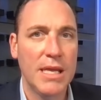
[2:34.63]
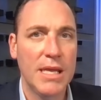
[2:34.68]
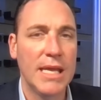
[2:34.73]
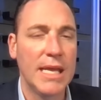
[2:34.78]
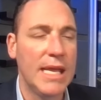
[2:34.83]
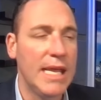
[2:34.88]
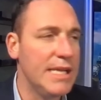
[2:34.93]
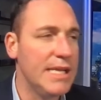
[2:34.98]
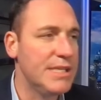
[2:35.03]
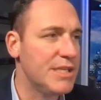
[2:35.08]

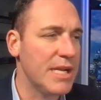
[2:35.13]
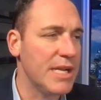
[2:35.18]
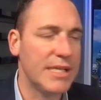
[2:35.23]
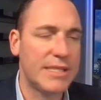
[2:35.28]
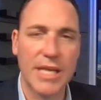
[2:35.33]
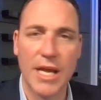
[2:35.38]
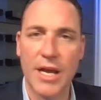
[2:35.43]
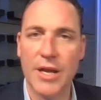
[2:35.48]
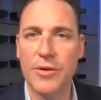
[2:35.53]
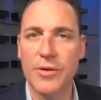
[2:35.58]
He's in a
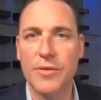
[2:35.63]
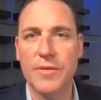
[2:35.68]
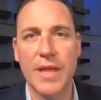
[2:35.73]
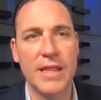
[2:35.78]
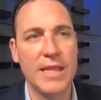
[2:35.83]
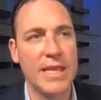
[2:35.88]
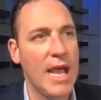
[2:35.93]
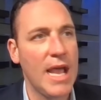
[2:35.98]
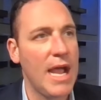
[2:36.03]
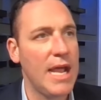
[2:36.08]
tunnel, then
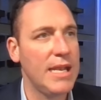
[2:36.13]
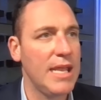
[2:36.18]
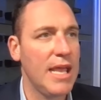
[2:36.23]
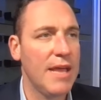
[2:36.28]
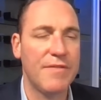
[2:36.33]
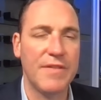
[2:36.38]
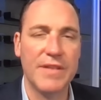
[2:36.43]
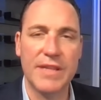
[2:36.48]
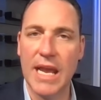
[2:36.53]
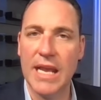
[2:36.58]
the
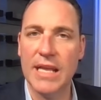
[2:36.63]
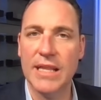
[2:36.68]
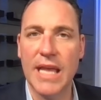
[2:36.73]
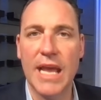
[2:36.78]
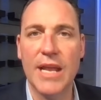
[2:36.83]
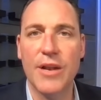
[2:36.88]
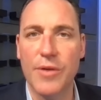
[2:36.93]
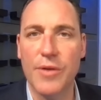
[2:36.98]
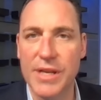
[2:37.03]
IDF a day later